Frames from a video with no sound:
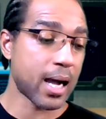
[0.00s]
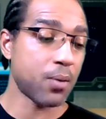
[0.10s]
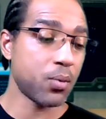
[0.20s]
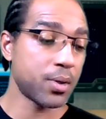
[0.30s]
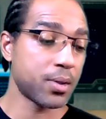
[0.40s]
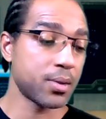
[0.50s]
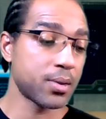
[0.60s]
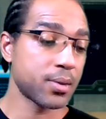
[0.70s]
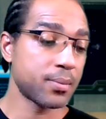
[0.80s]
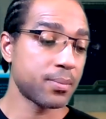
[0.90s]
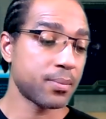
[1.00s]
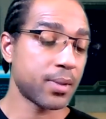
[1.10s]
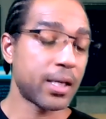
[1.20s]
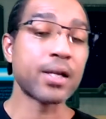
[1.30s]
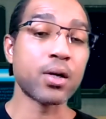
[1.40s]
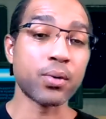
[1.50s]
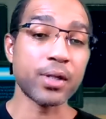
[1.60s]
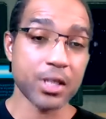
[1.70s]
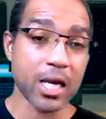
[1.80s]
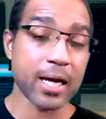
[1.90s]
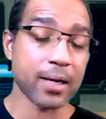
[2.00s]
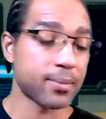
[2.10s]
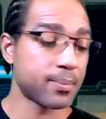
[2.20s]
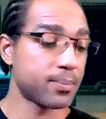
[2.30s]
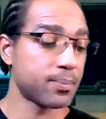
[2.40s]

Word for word: I was an only child,